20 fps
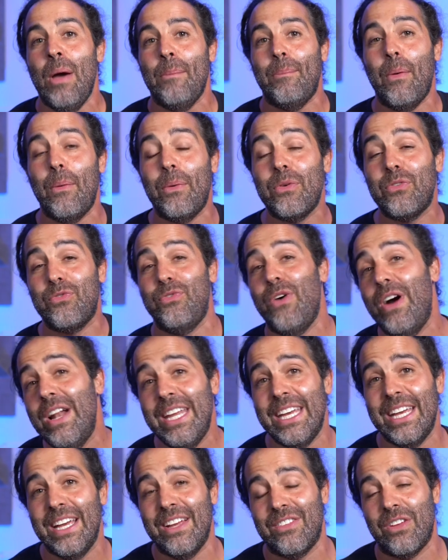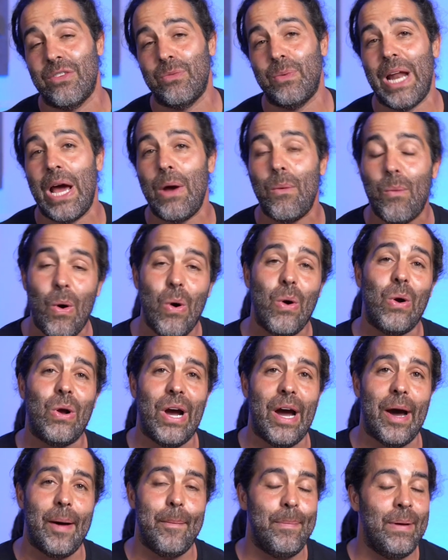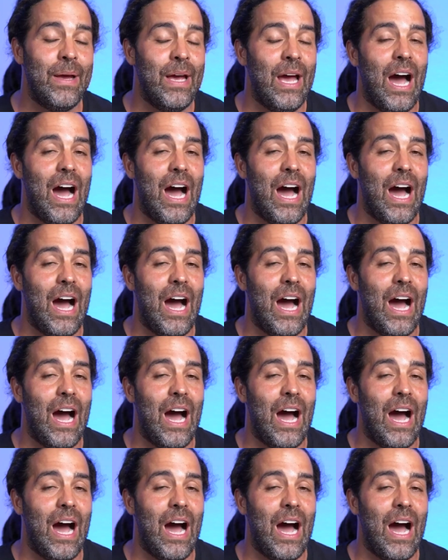But what's funny is when I woke up,